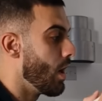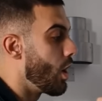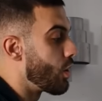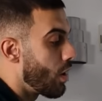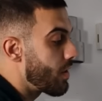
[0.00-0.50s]

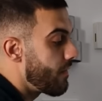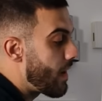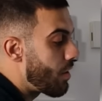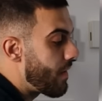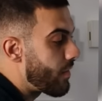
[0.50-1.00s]
Another
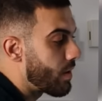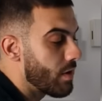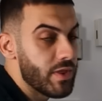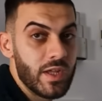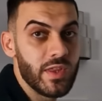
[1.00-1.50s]
very, very
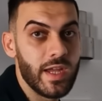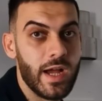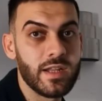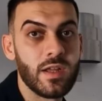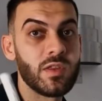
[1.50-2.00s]
good thing they
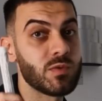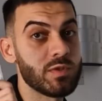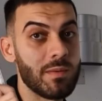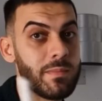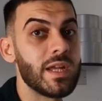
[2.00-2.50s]
had, this
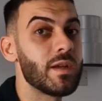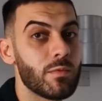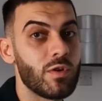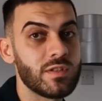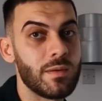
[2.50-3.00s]
was a medium
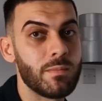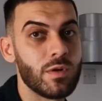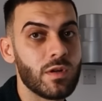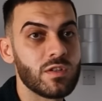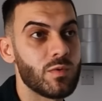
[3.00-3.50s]
content
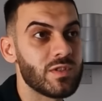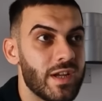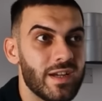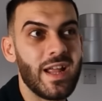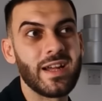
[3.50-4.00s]
book, so it's
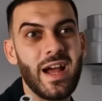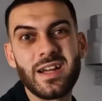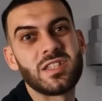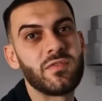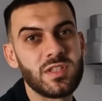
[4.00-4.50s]
like an
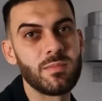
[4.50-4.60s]
activity